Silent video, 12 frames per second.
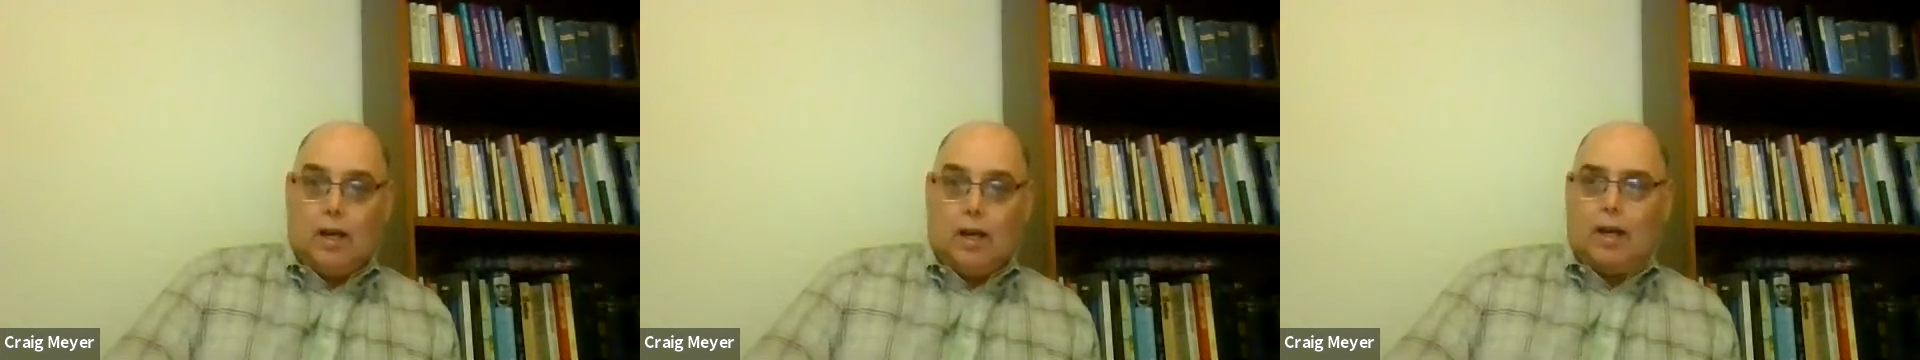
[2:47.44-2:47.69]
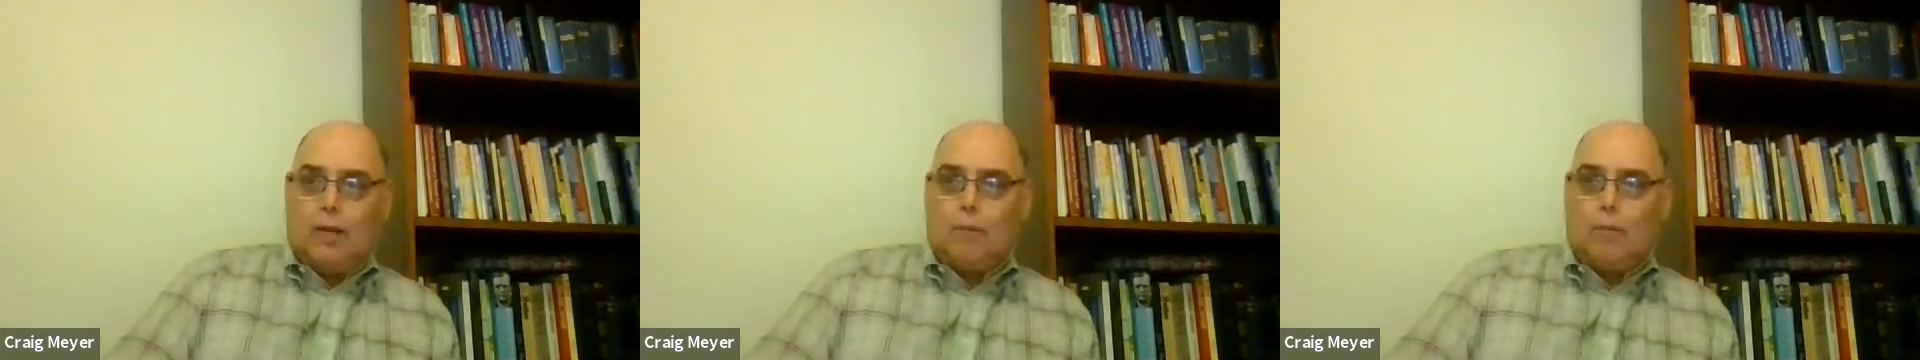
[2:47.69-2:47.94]

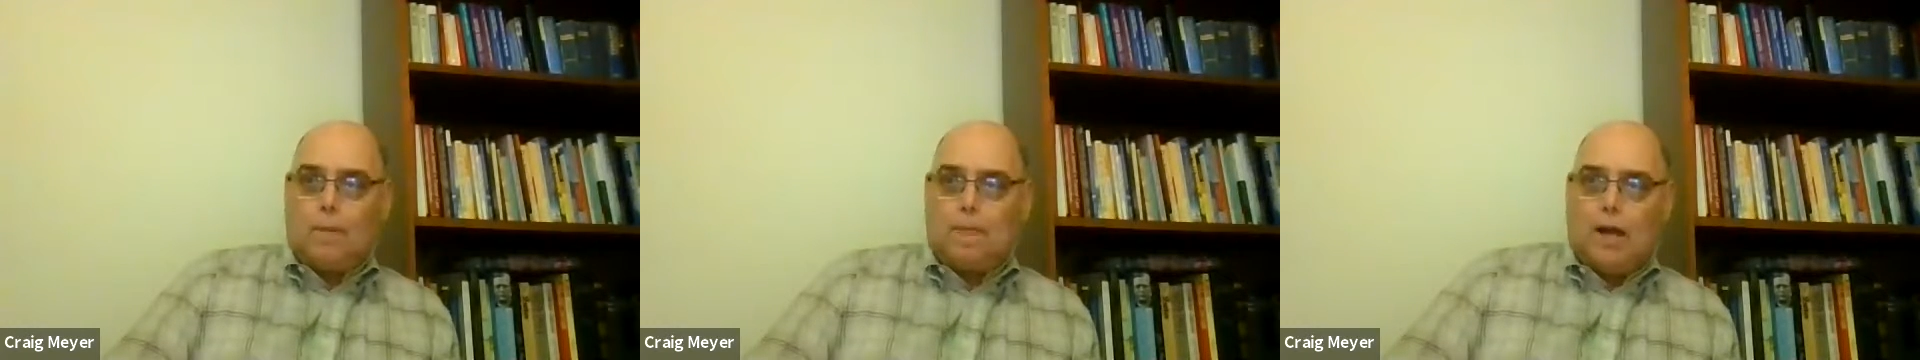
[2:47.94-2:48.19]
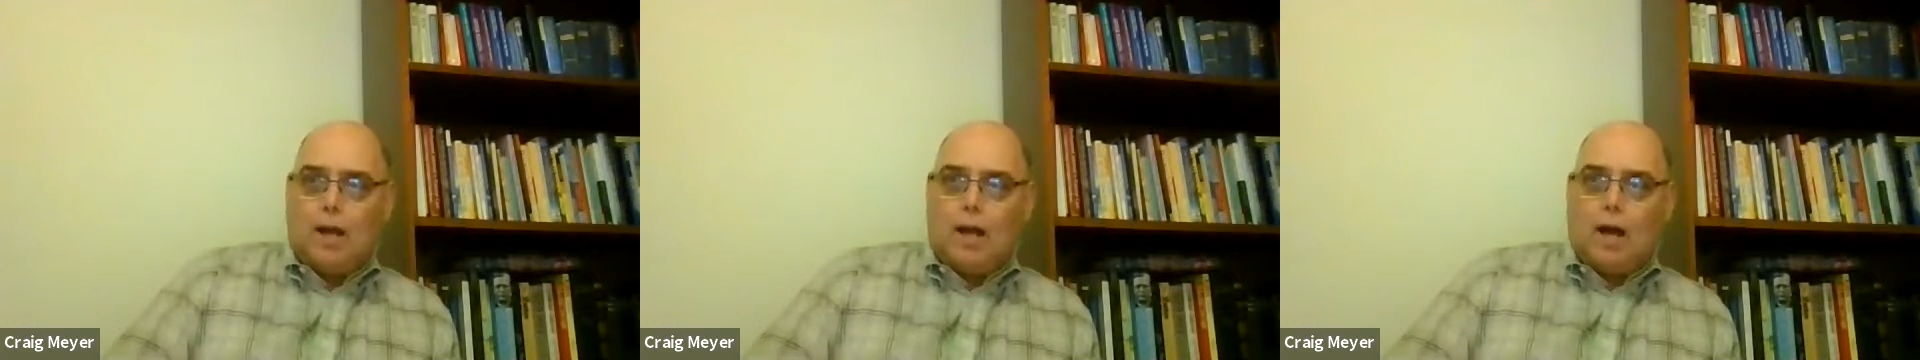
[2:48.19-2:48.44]
Um,
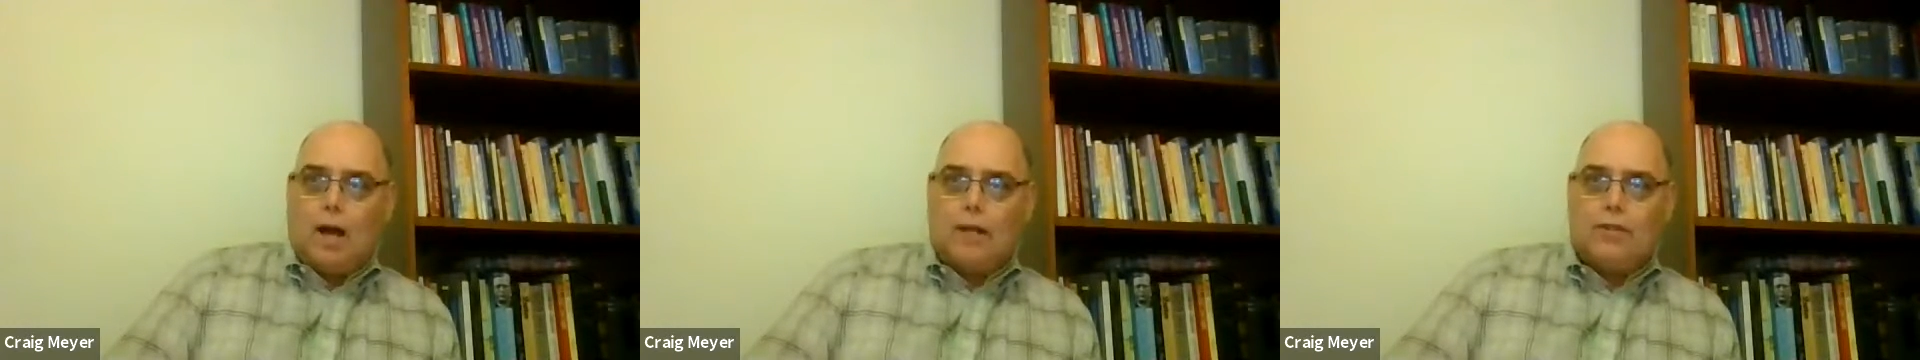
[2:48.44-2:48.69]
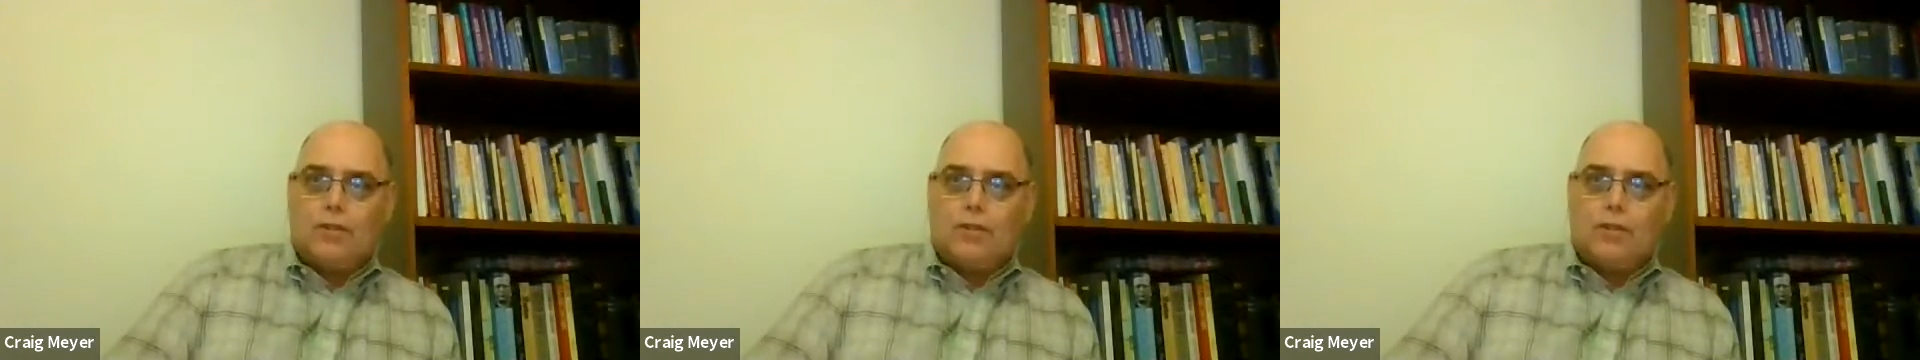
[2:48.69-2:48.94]

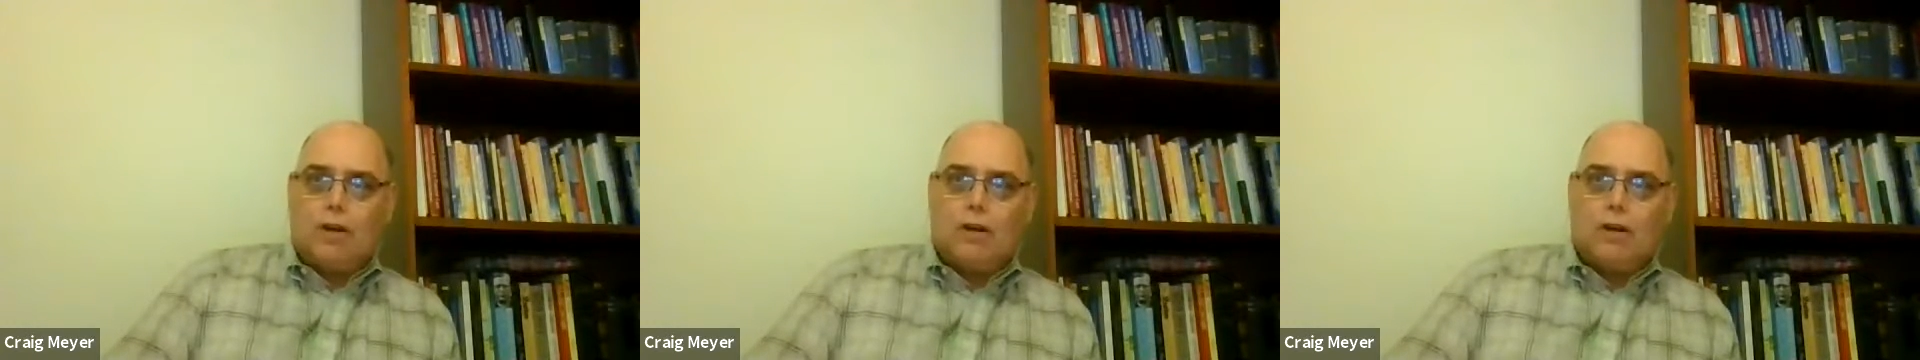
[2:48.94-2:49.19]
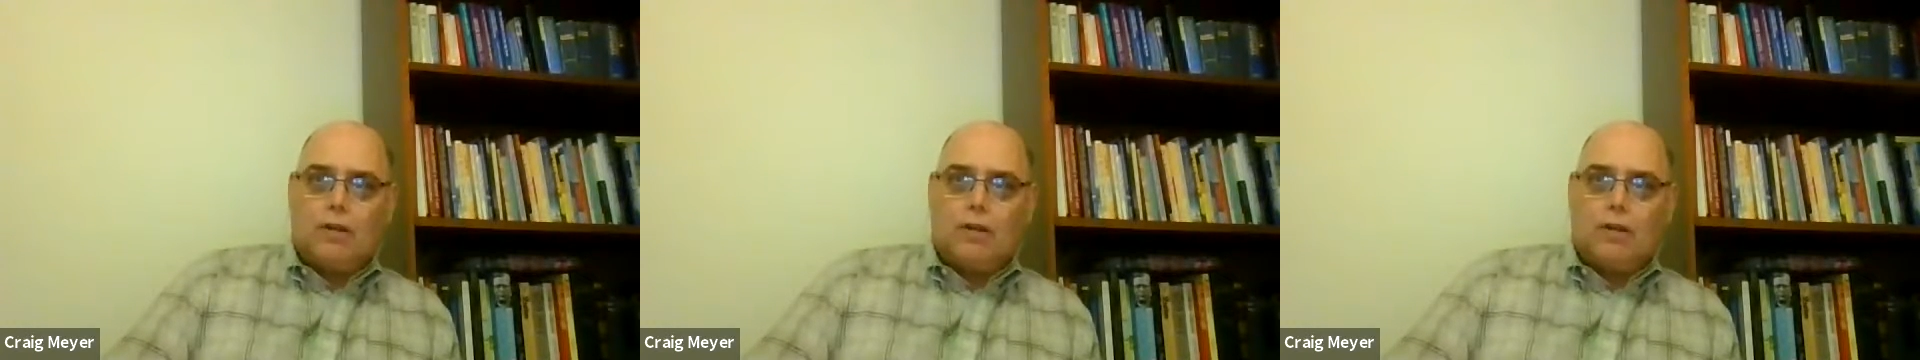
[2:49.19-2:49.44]
I
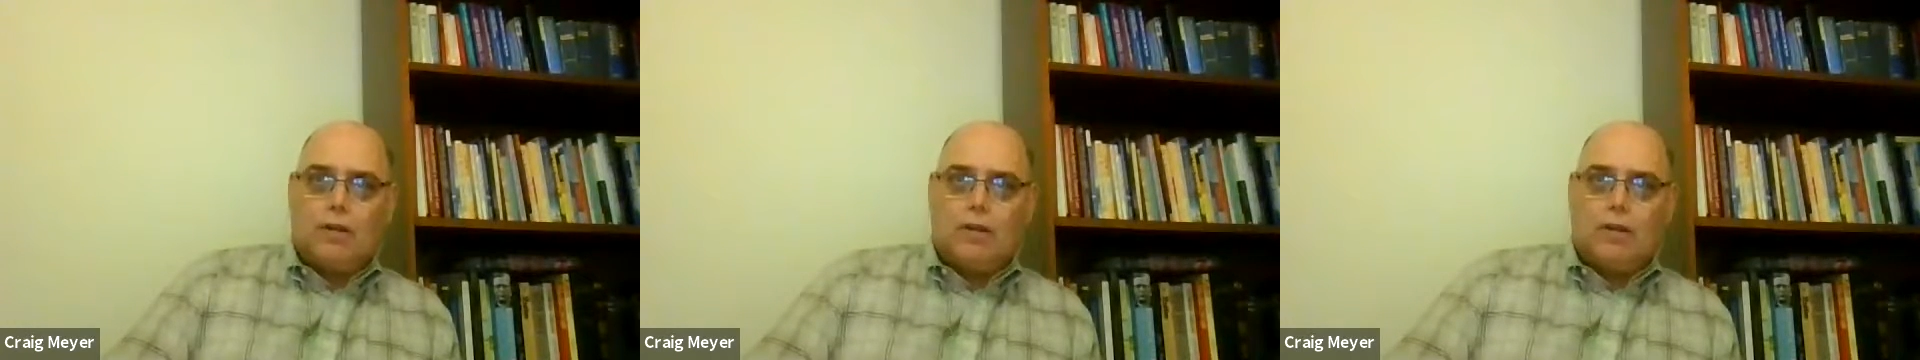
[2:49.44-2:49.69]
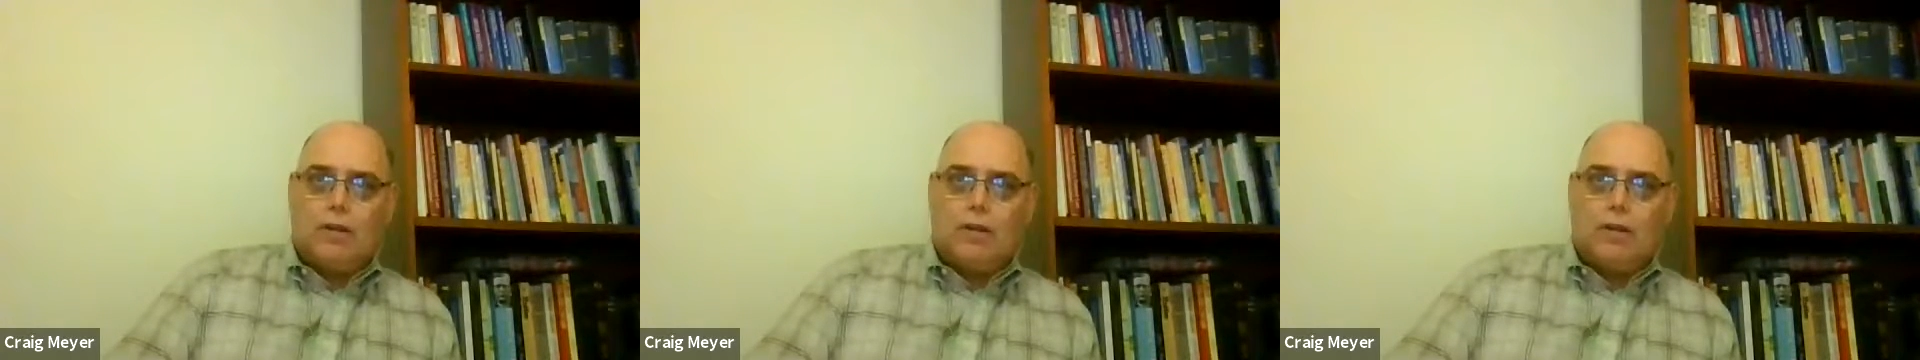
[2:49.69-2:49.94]
started this,